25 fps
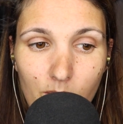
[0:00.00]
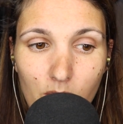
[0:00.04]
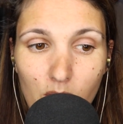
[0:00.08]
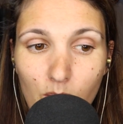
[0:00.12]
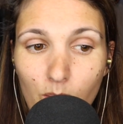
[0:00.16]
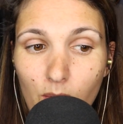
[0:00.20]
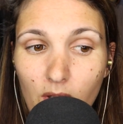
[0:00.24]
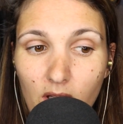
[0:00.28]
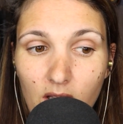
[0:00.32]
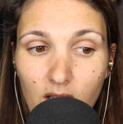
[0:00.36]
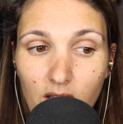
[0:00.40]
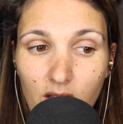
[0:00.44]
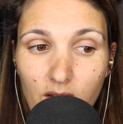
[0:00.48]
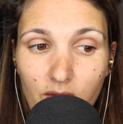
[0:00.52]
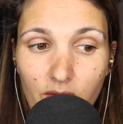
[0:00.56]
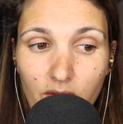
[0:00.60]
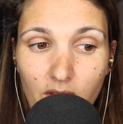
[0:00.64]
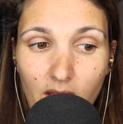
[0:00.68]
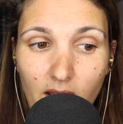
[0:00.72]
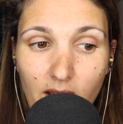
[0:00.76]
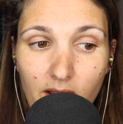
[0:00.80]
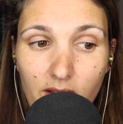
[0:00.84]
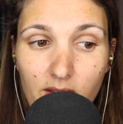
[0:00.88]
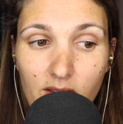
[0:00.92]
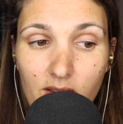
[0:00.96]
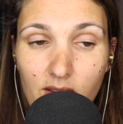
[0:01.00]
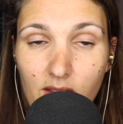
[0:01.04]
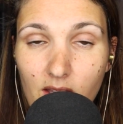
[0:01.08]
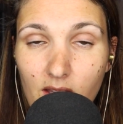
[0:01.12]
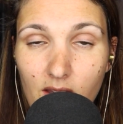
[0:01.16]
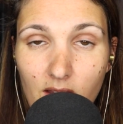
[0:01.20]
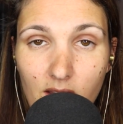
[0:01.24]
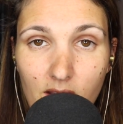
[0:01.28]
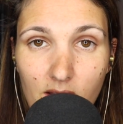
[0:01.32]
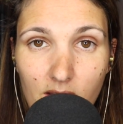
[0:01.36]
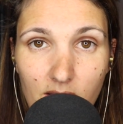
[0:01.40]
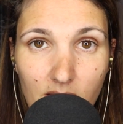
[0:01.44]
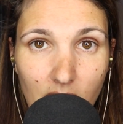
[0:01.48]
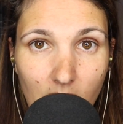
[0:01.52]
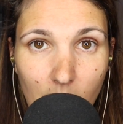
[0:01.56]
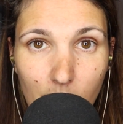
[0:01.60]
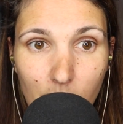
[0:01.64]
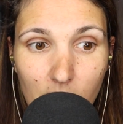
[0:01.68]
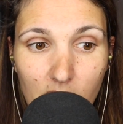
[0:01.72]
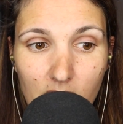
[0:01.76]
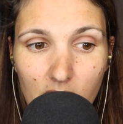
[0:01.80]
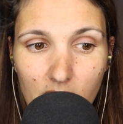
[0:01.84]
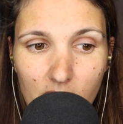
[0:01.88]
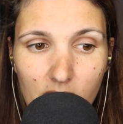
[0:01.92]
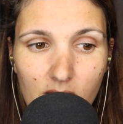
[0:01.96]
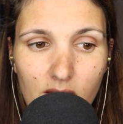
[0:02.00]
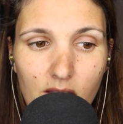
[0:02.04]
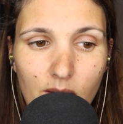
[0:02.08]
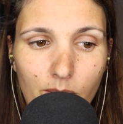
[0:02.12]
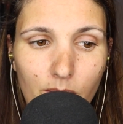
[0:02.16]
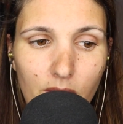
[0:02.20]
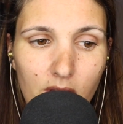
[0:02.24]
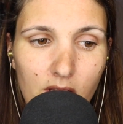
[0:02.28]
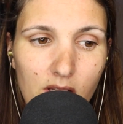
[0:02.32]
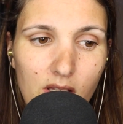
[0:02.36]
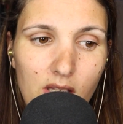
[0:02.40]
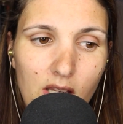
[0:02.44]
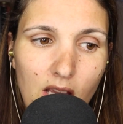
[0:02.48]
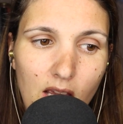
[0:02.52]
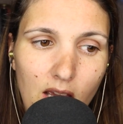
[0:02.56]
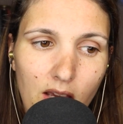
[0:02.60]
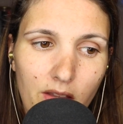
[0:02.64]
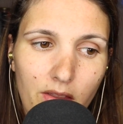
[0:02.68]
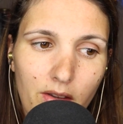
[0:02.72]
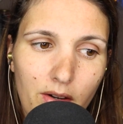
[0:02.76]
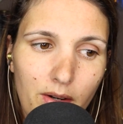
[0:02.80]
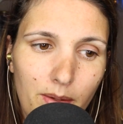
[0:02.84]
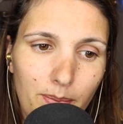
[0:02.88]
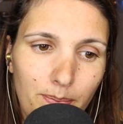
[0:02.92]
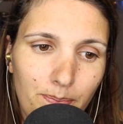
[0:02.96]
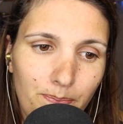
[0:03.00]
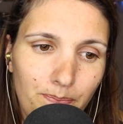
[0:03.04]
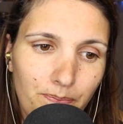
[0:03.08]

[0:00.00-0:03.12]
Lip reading: to believe that Sydney and Tammy did something to Heather.